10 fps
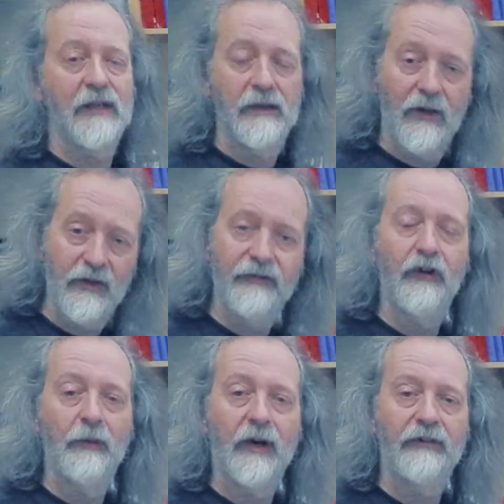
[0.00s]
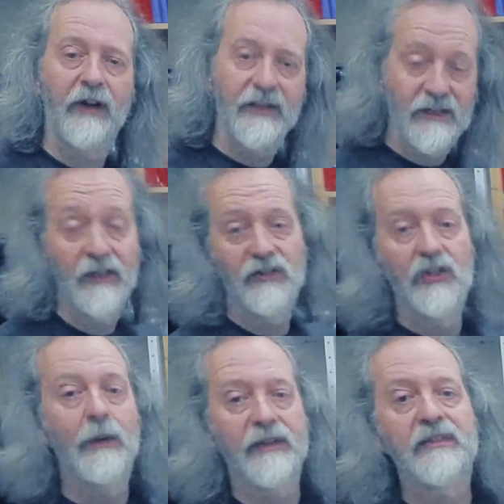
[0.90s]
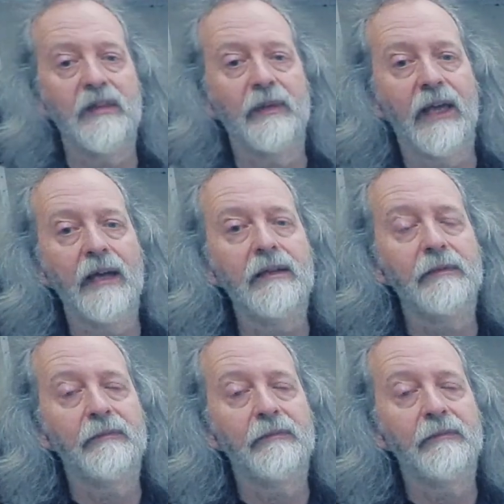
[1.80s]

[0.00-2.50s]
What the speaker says: another 4-bar phrase, you answer them again.